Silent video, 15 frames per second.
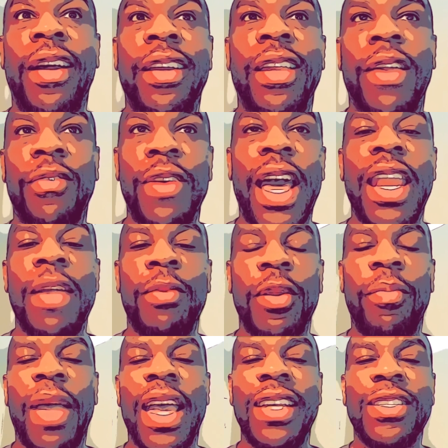if you're not able to
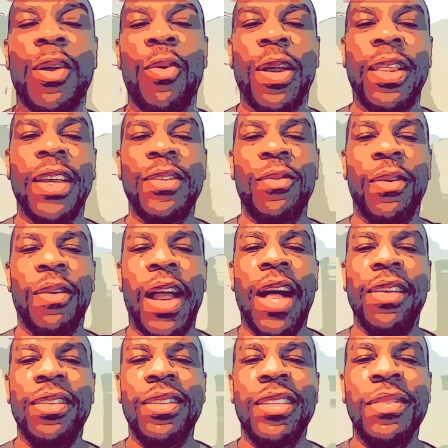pass Go and collect
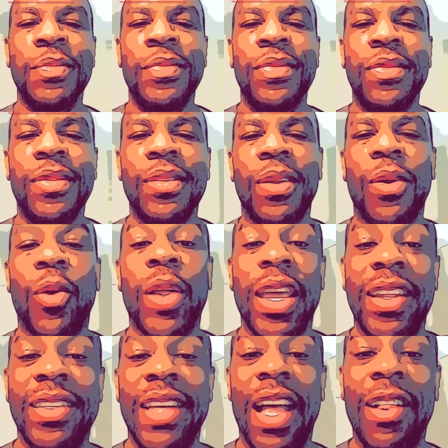$200 or get
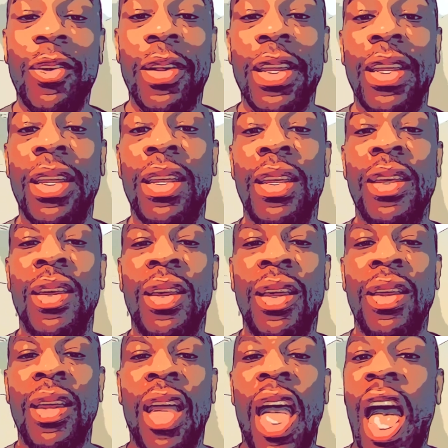a salary,
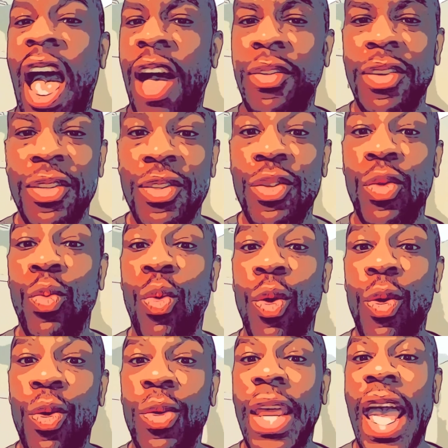how does your
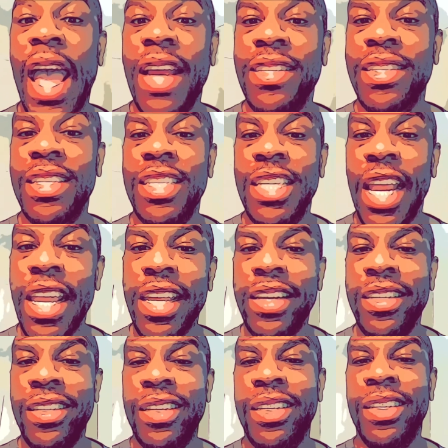world actually
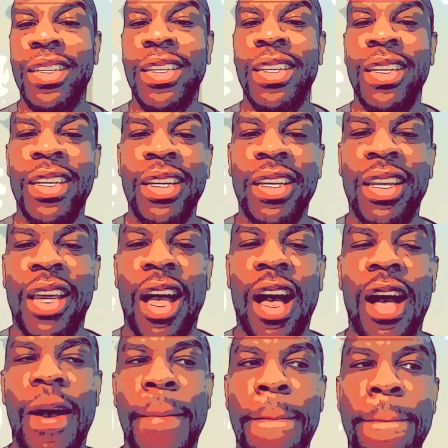change?
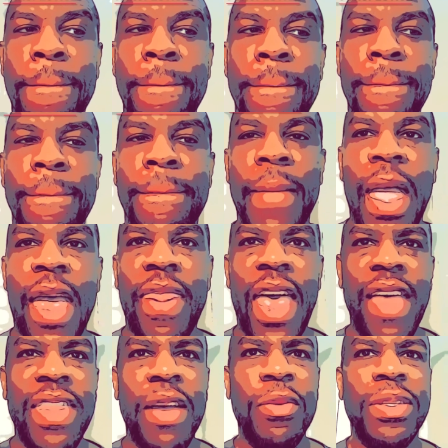Um, and
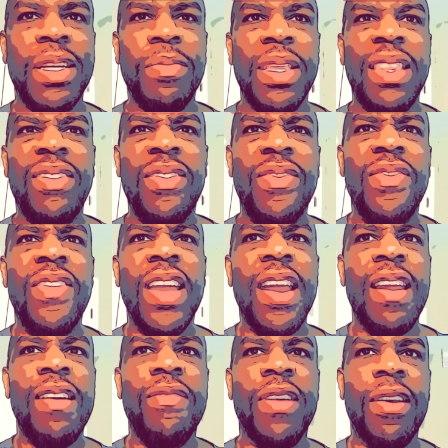that, that was something
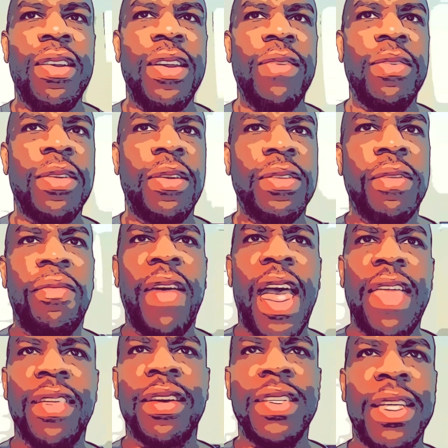very, very difficult to
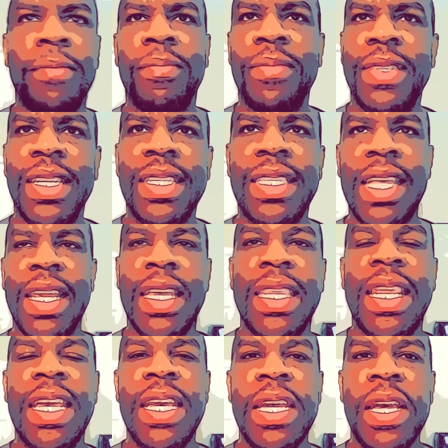fathom because I'm just
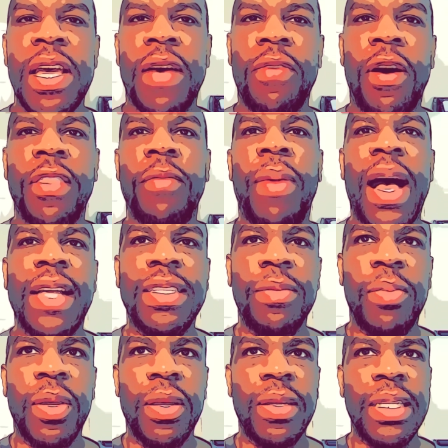thinking of all the
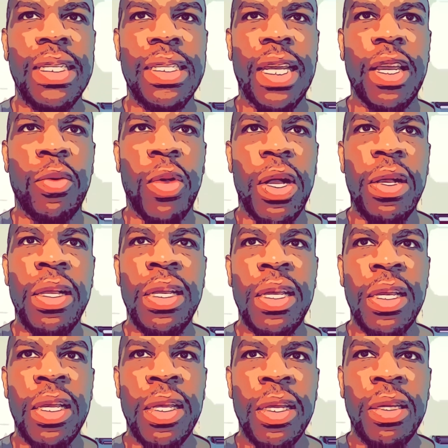possibilities like, well,
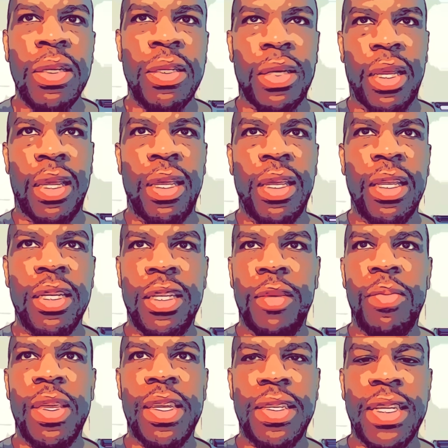sh it should
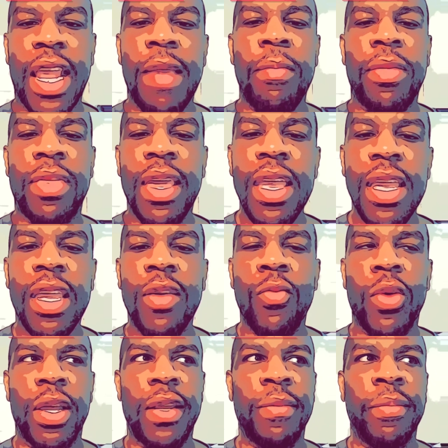be the same thing
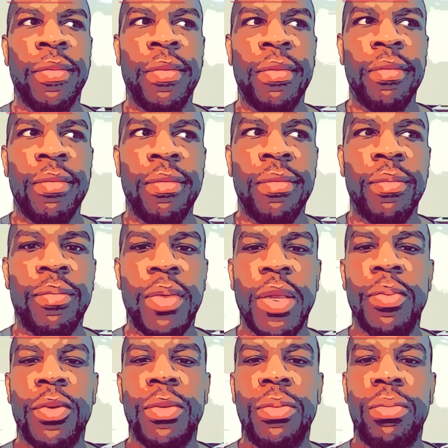when
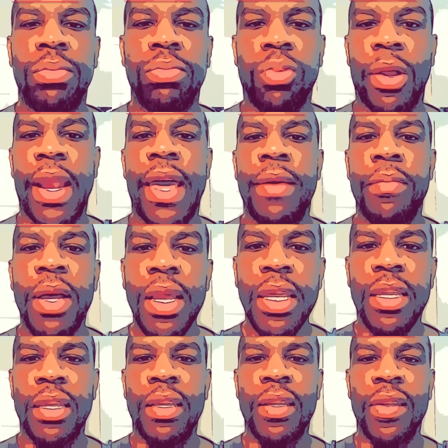people run out of
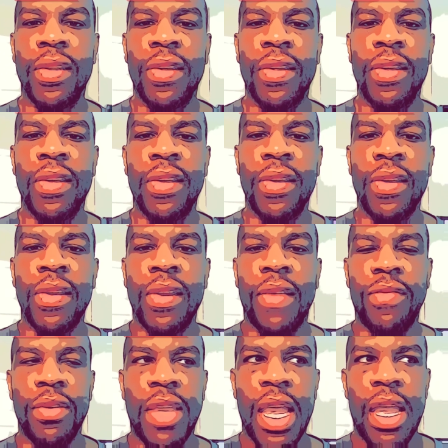money.
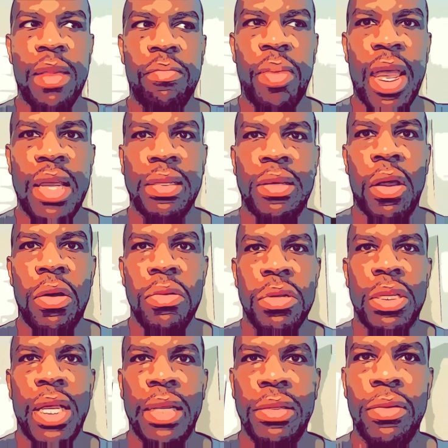If you can't pass go and
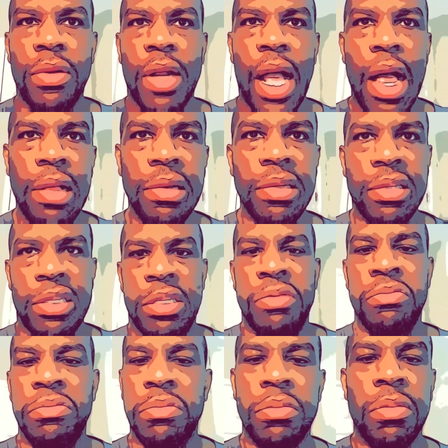collect $200,
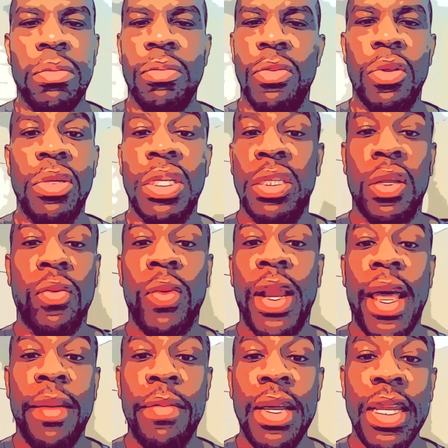you're just going to run
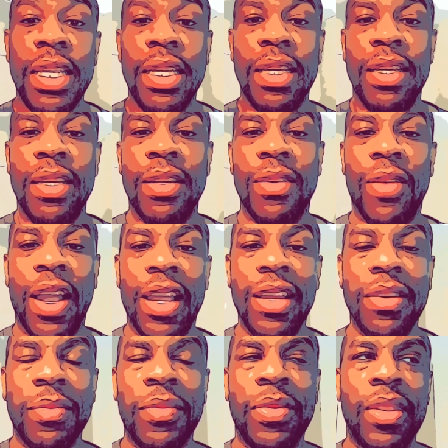out of money, right?
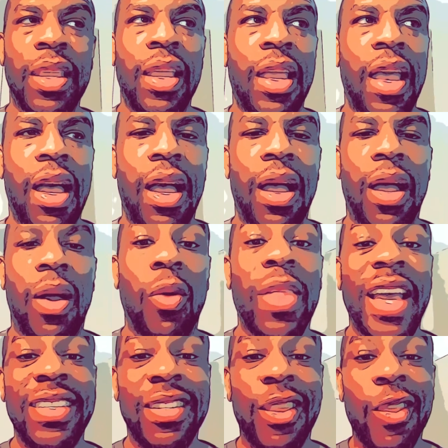Or
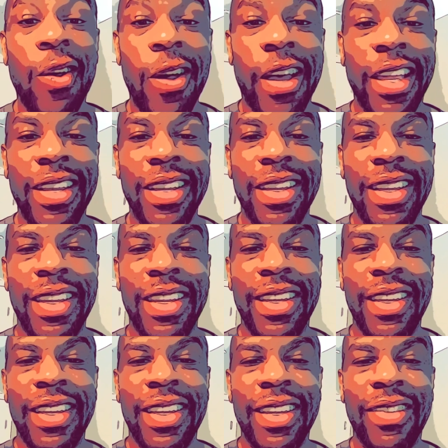that's the thought,
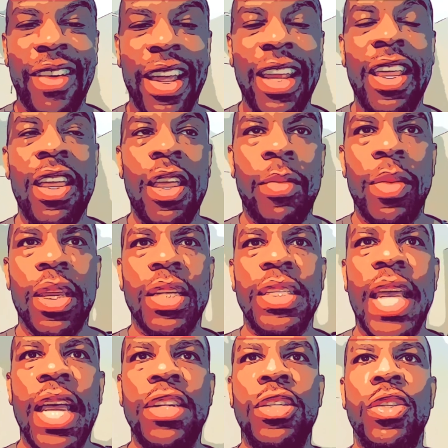right? Because
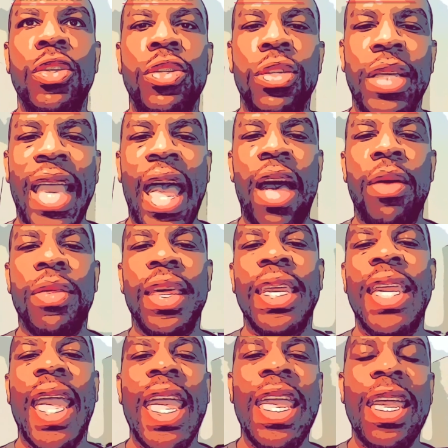that's usually how the
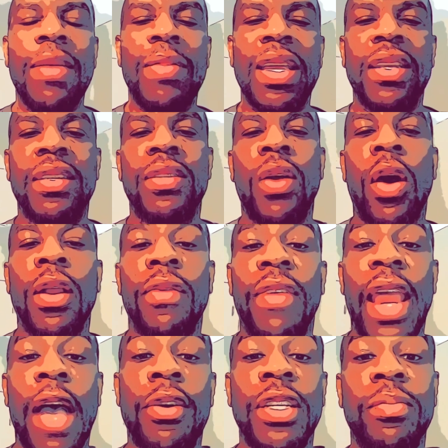game is thought of
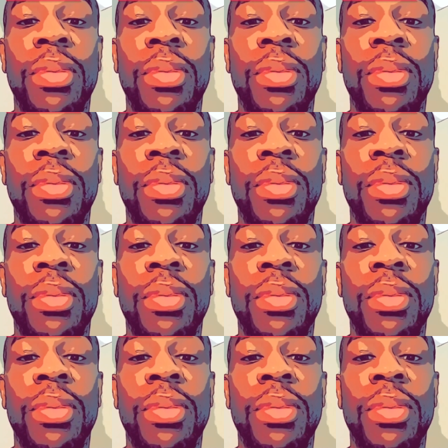and how it's